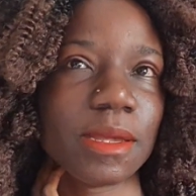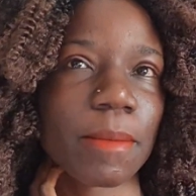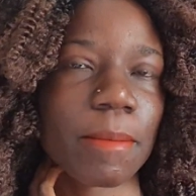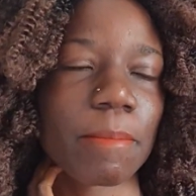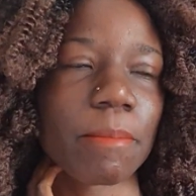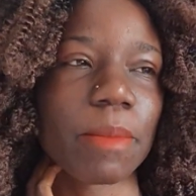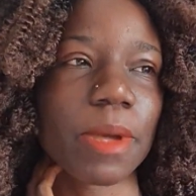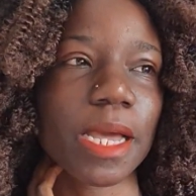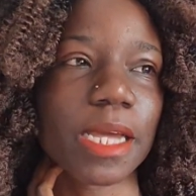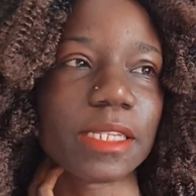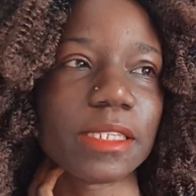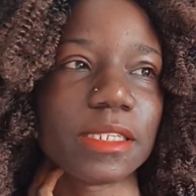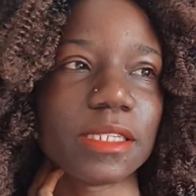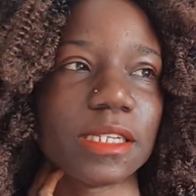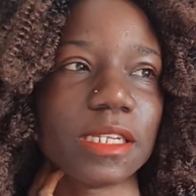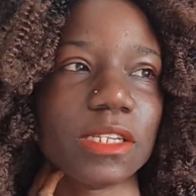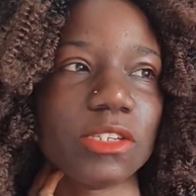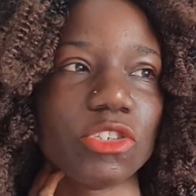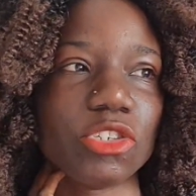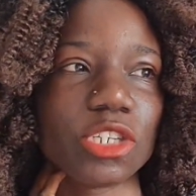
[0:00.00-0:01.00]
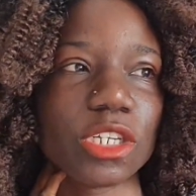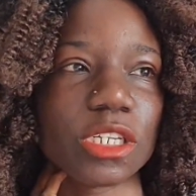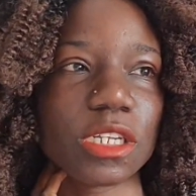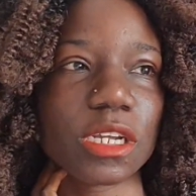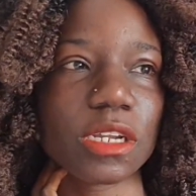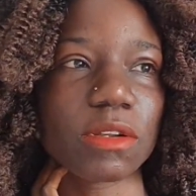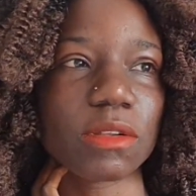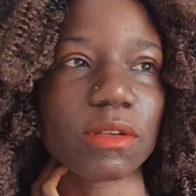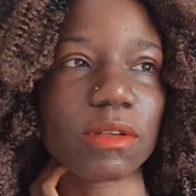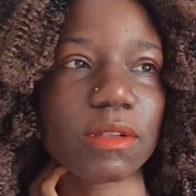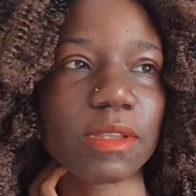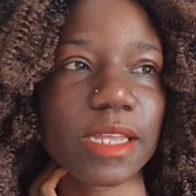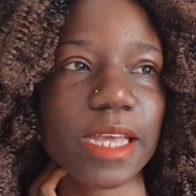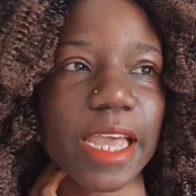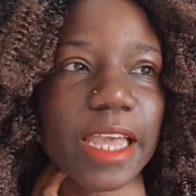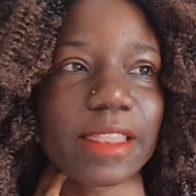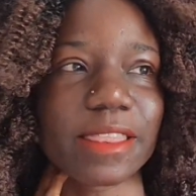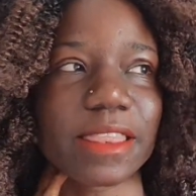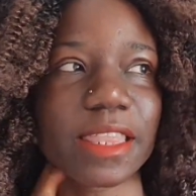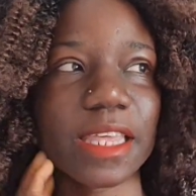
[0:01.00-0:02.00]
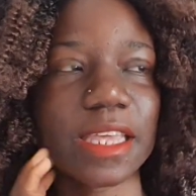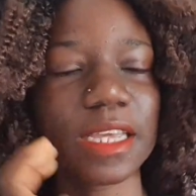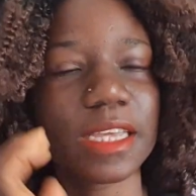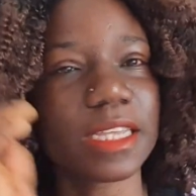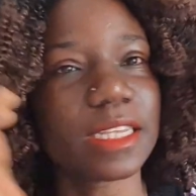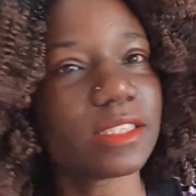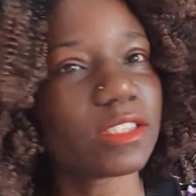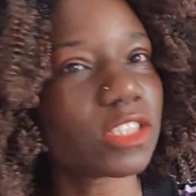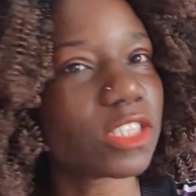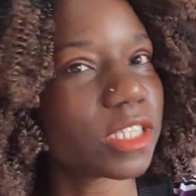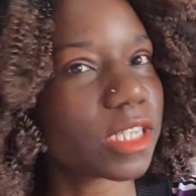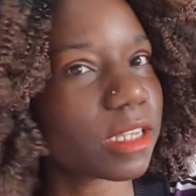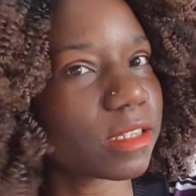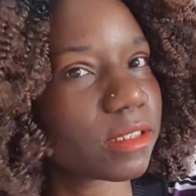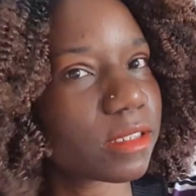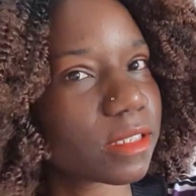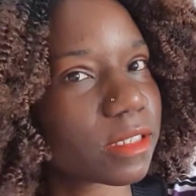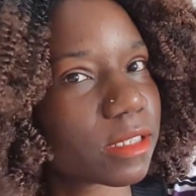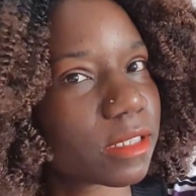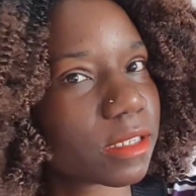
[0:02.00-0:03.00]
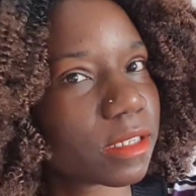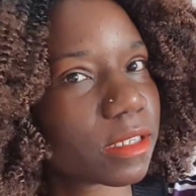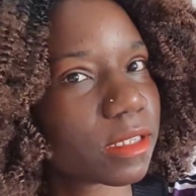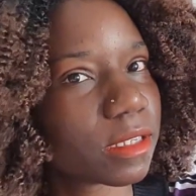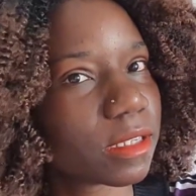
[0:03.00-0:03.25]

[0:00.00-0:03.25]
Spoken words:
but in general, I think it's just